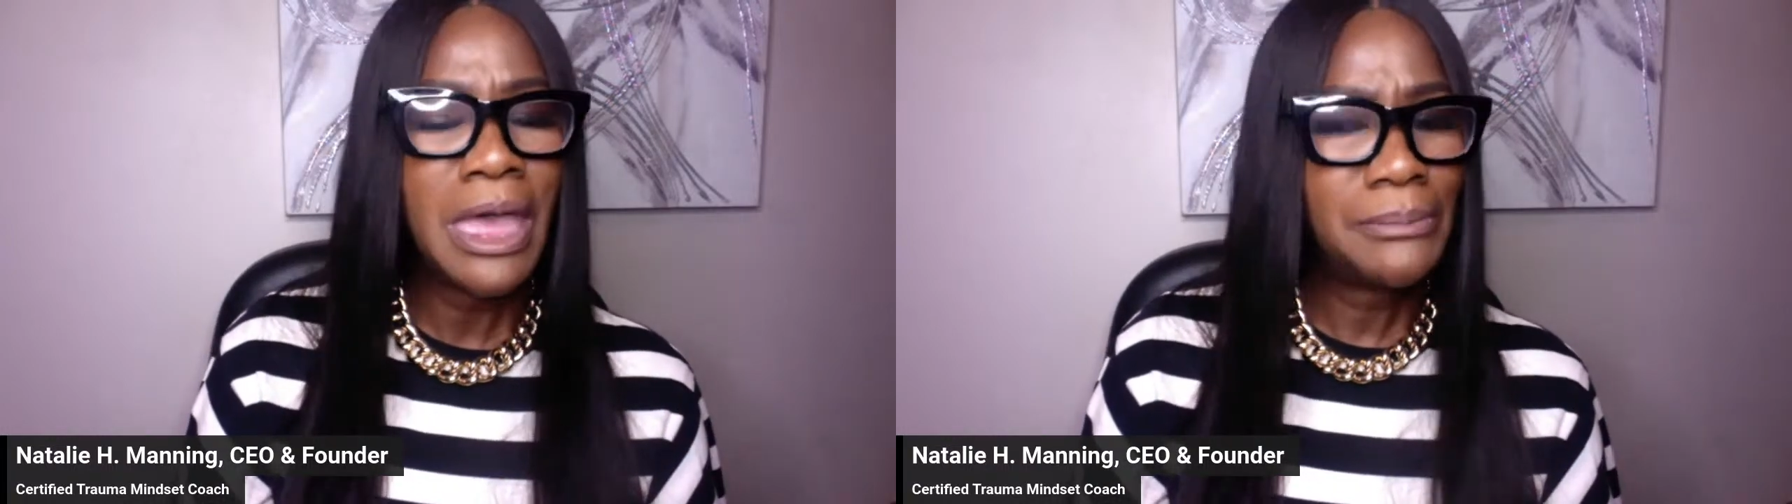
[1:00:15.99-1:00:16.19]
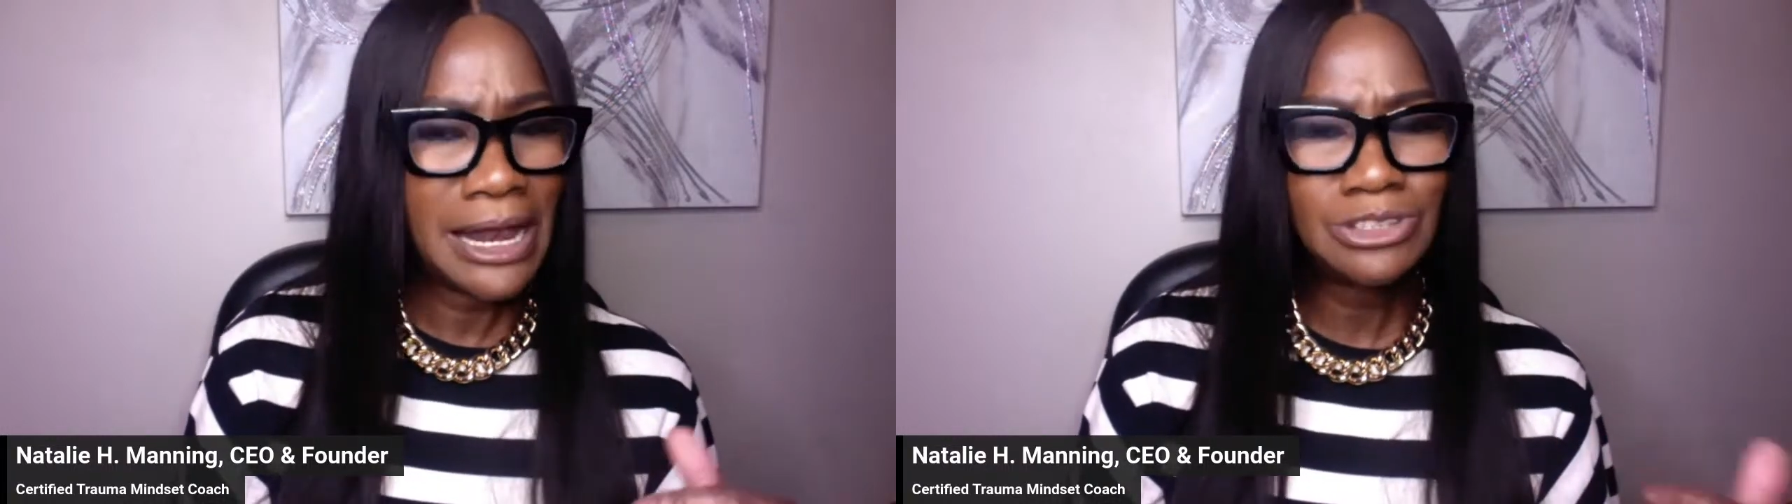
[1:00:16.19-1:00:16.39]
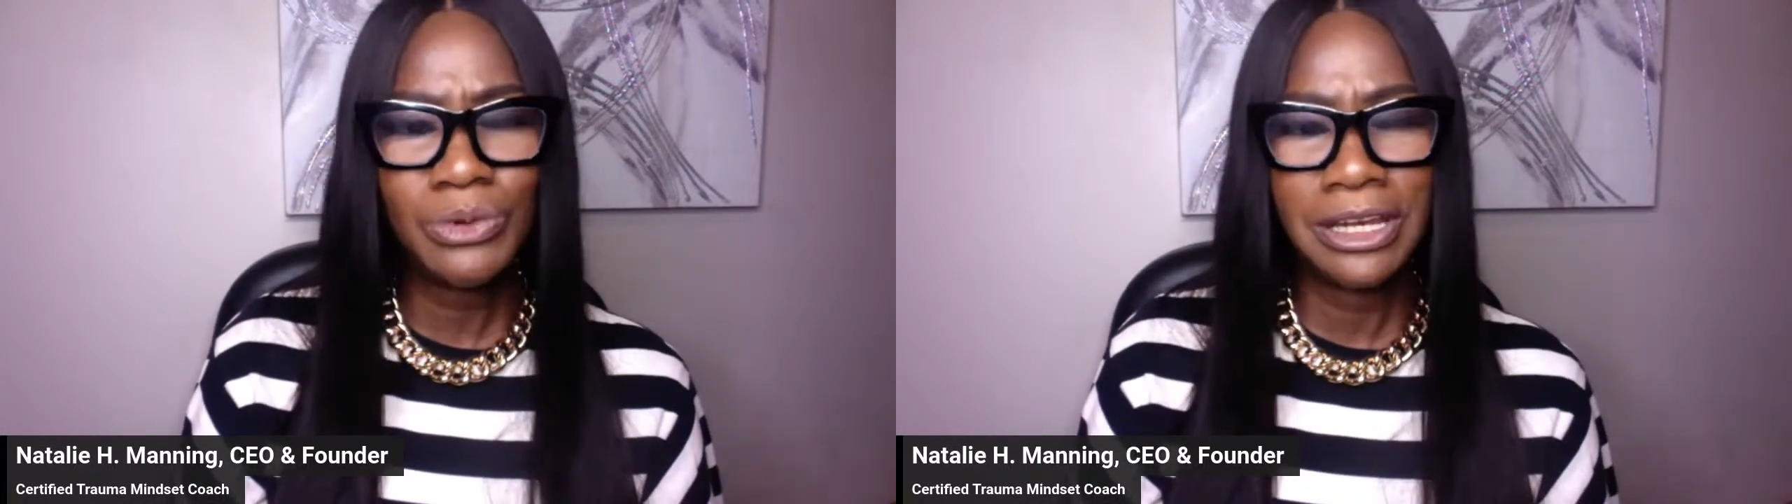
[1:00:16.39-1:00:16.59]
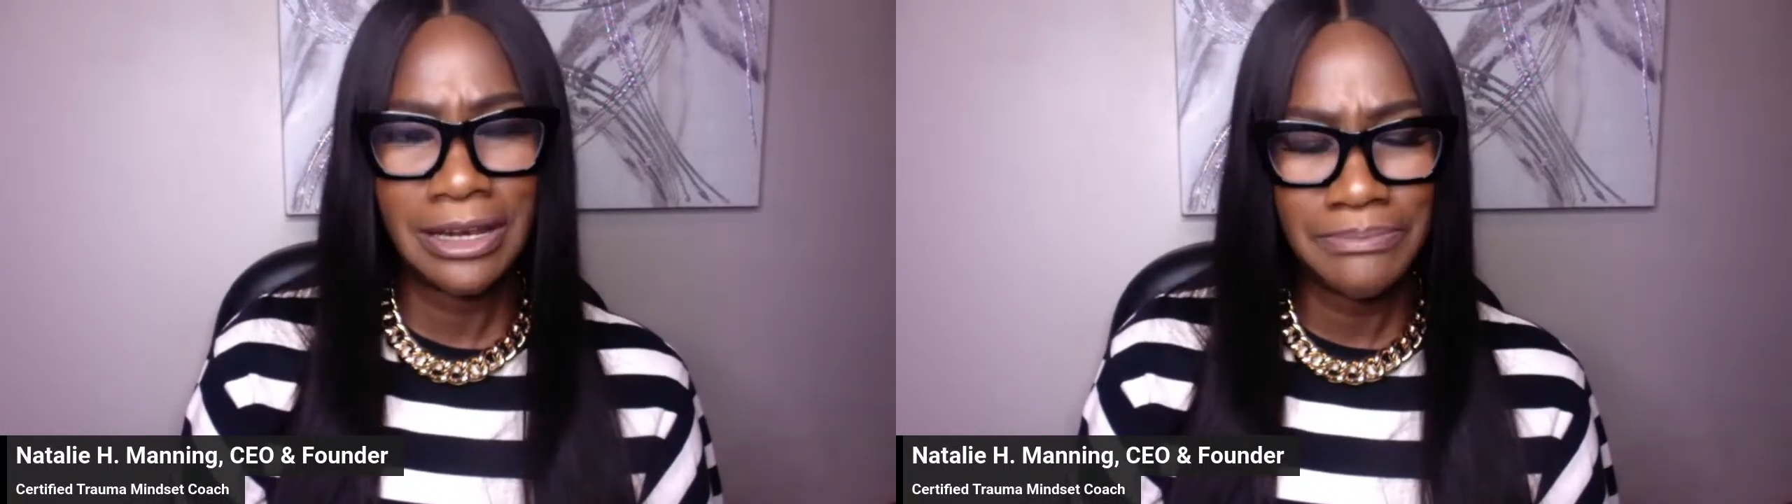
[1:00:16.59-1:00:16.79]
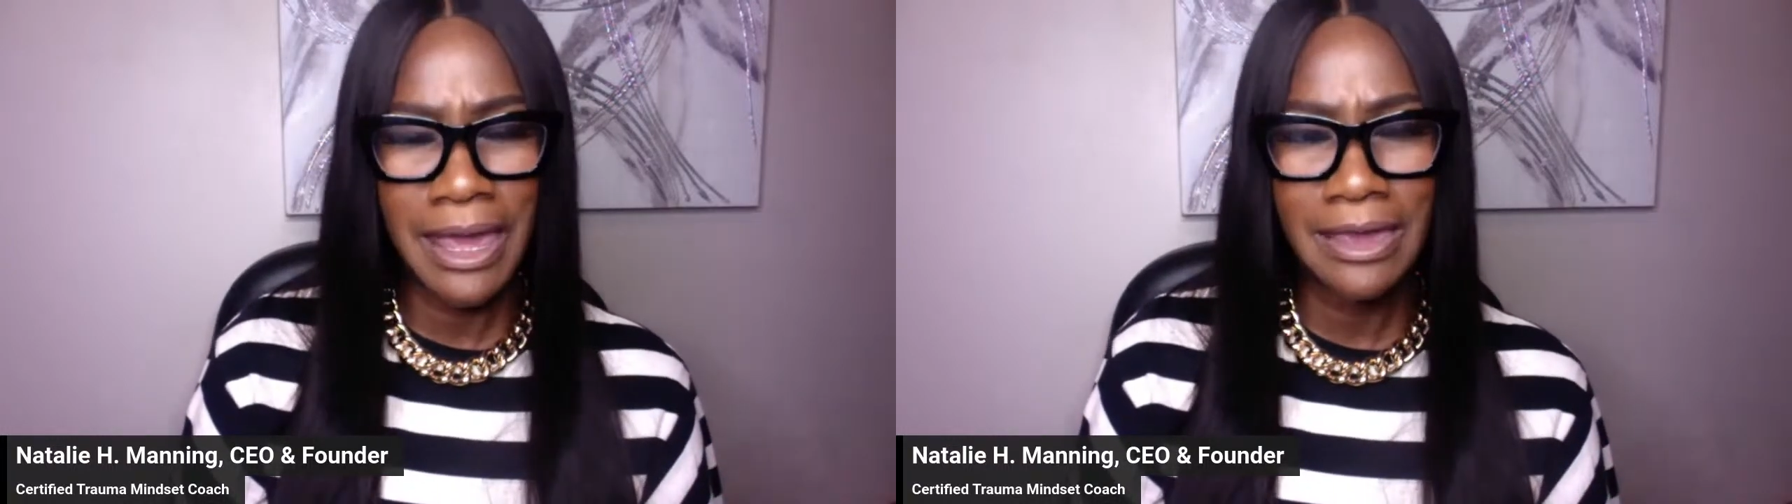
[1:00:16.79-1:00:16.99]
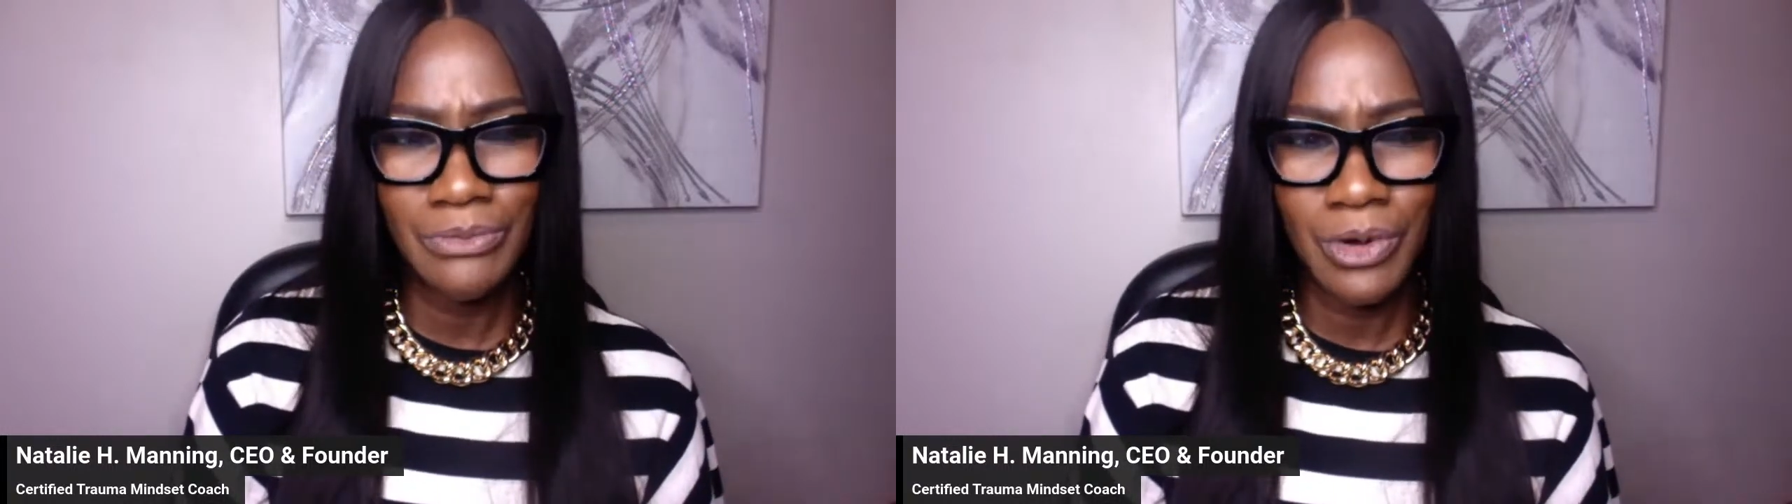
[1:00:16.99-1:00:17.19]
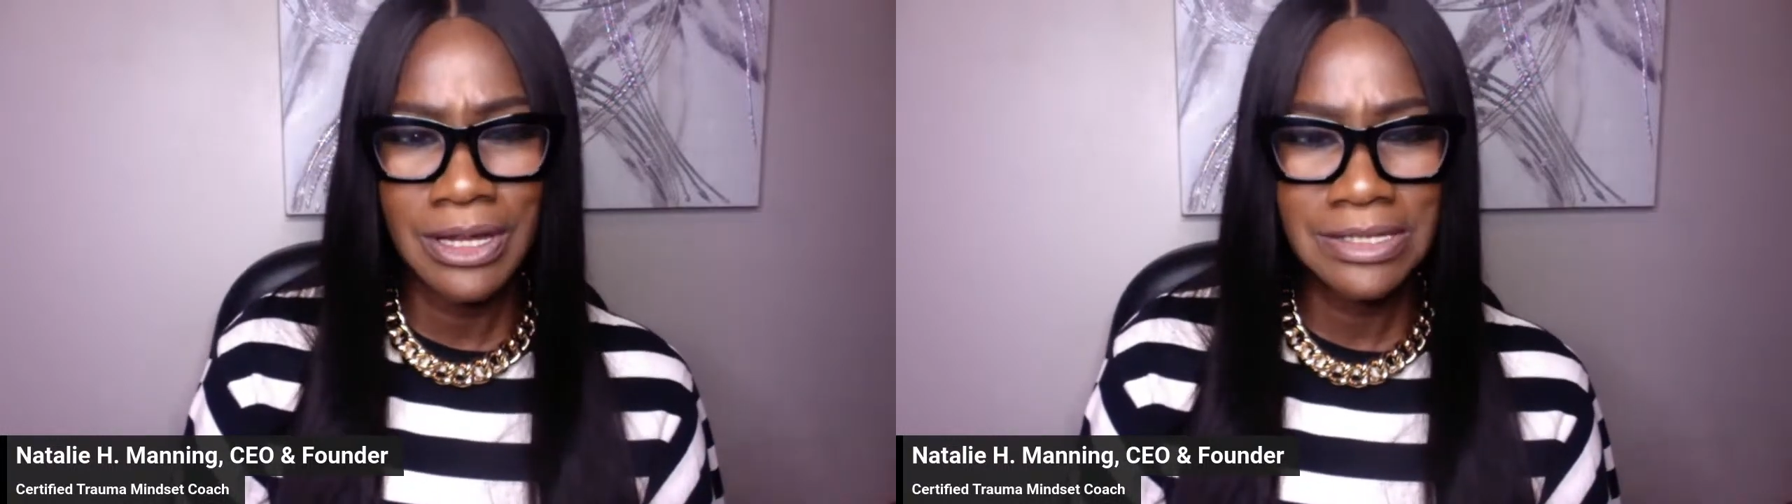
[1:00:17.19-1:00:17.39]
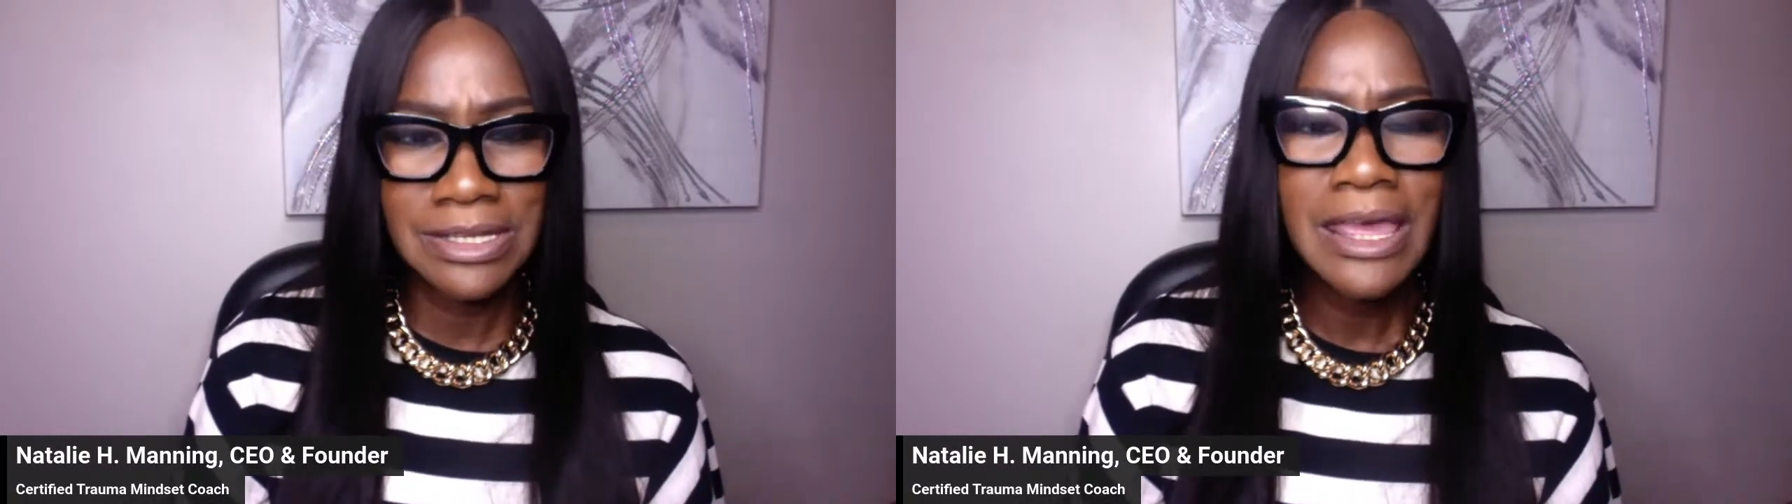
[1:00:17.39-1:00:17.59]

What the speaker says: but that's one of the main ones.